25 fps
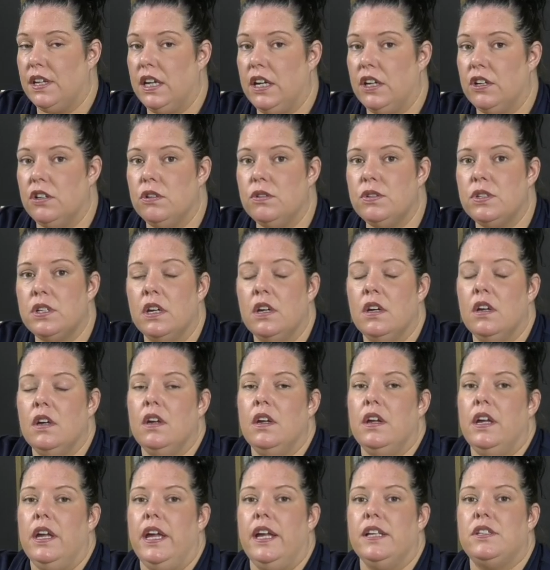kilns.
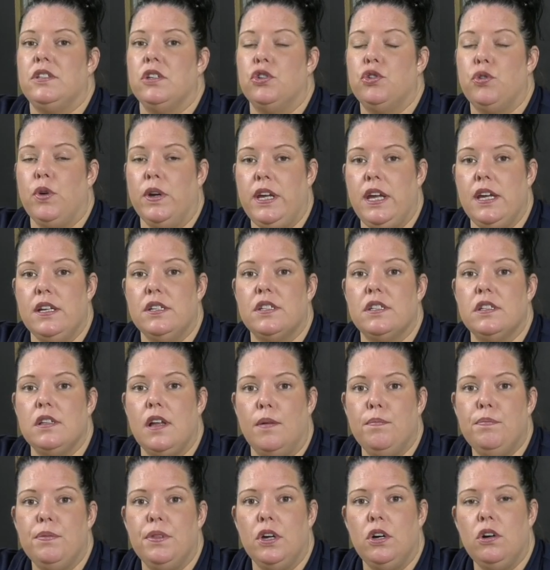It's a tricky
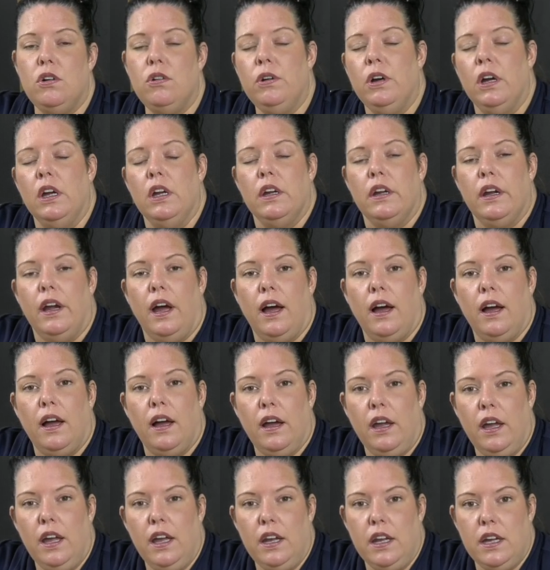slump though.
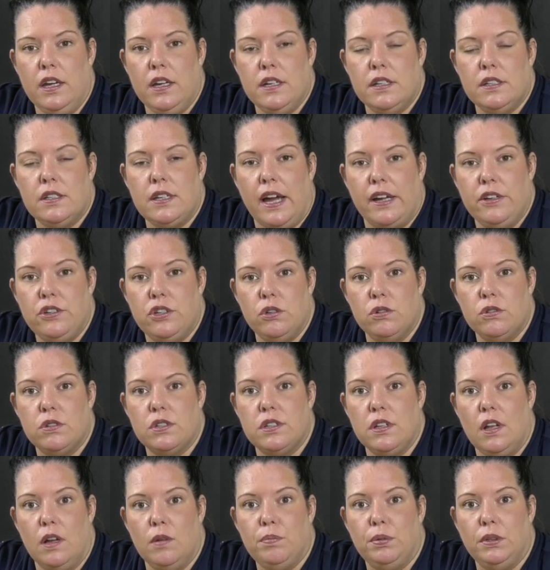It is. I do
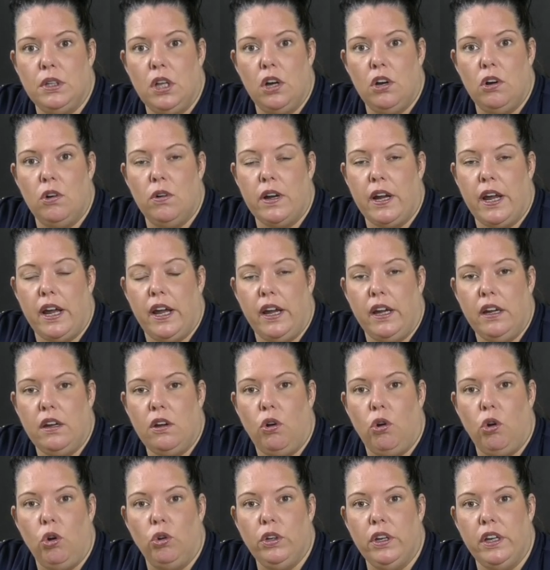slump low and I
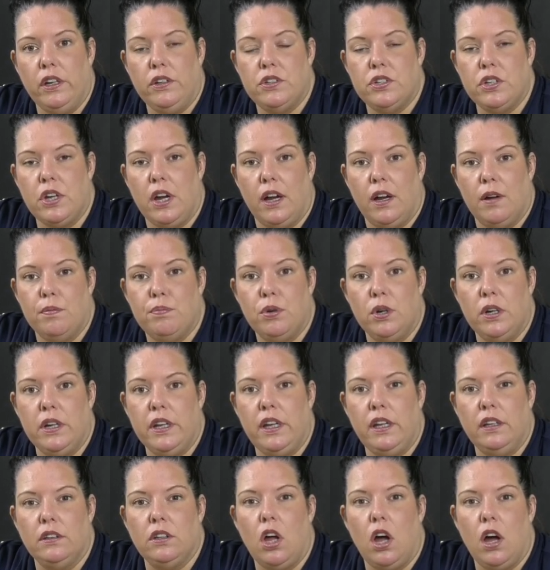hold it
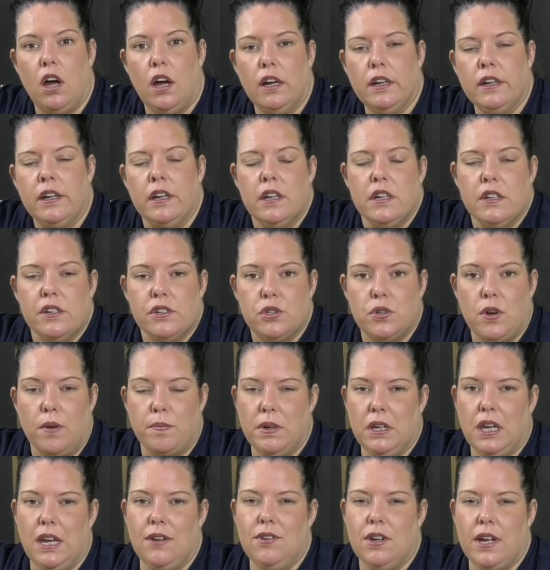pretty long. So I'm
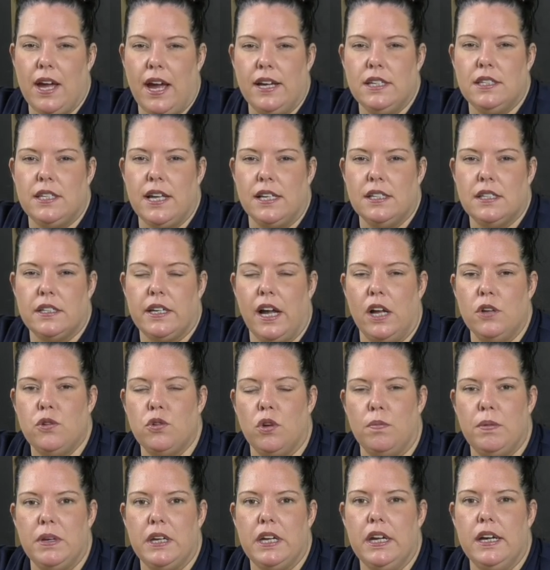going to give you guys that
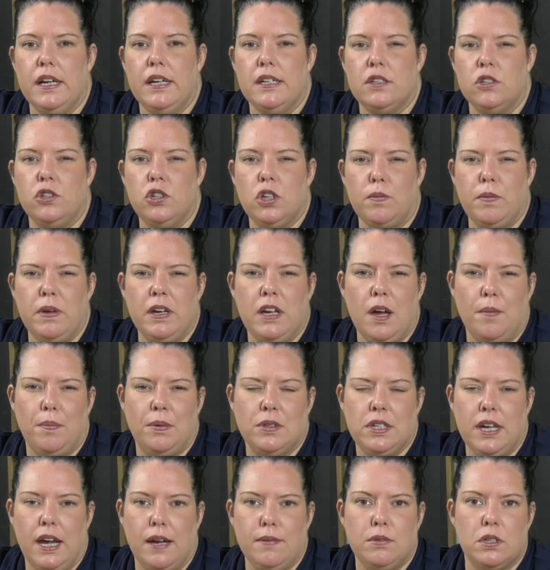schedule because it took me a
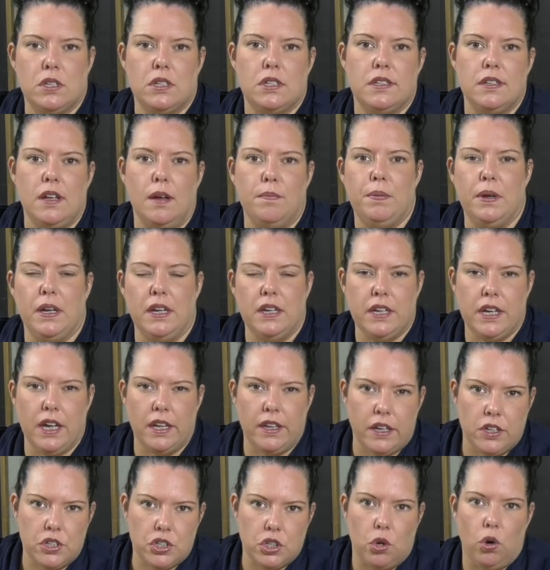couple times to slump it and
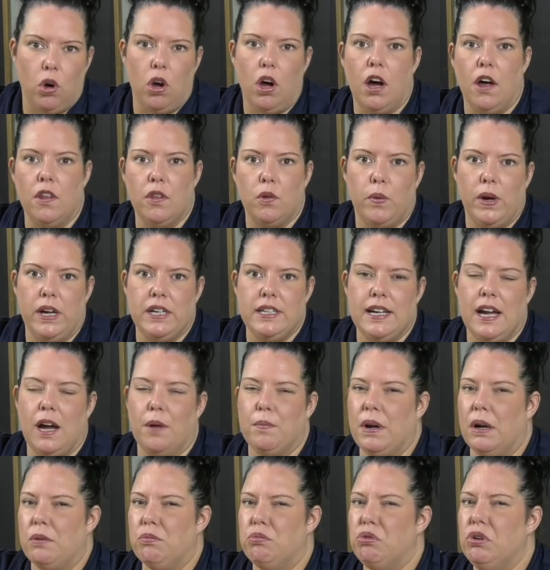get it to go all the way
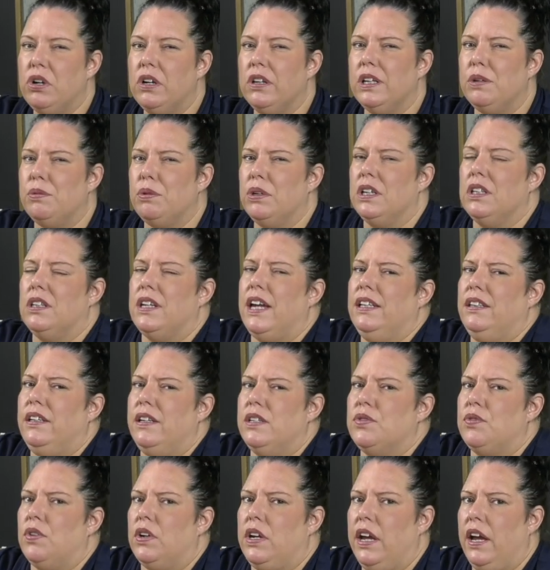down. But I really, really like
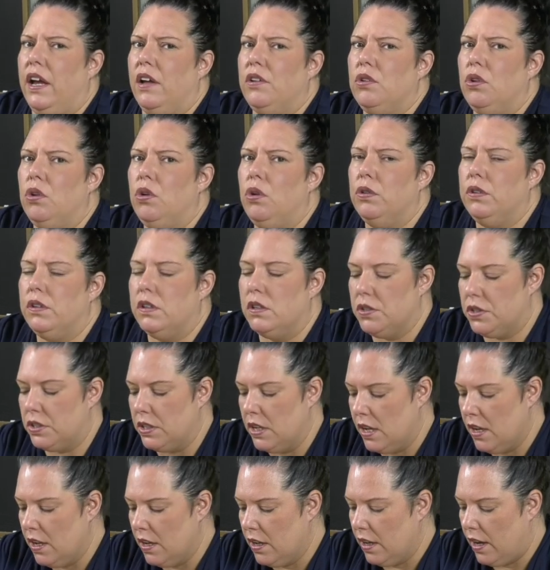these for candle holders,
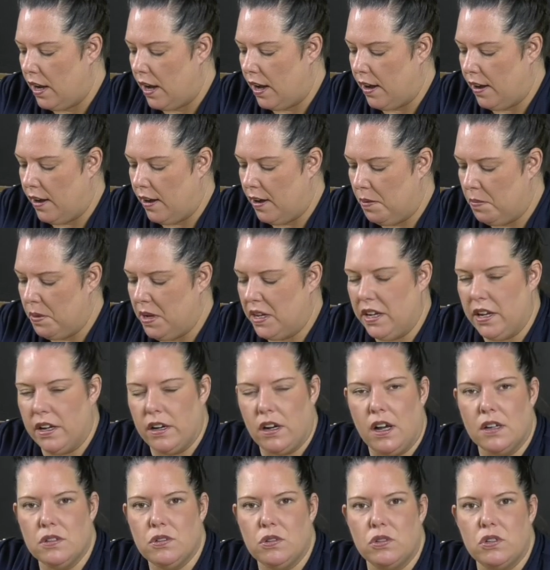and
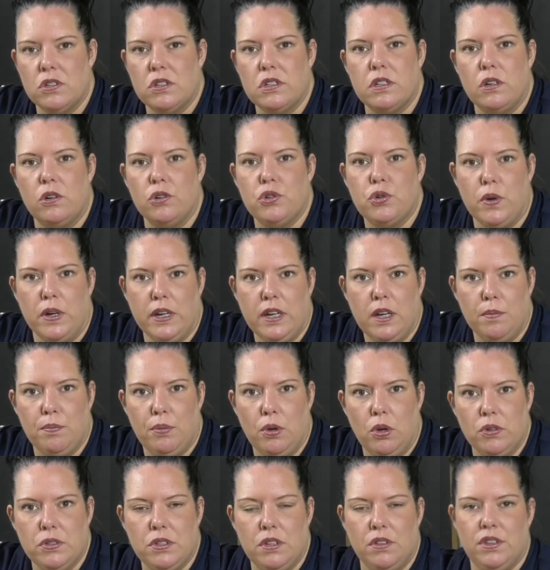then also just little trinket
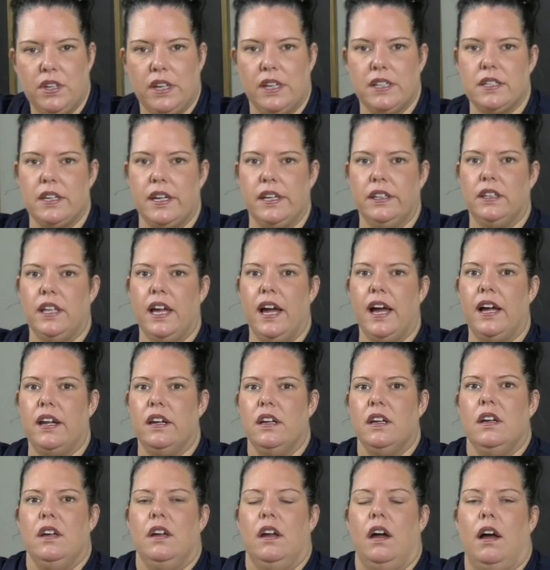bowls and things like that.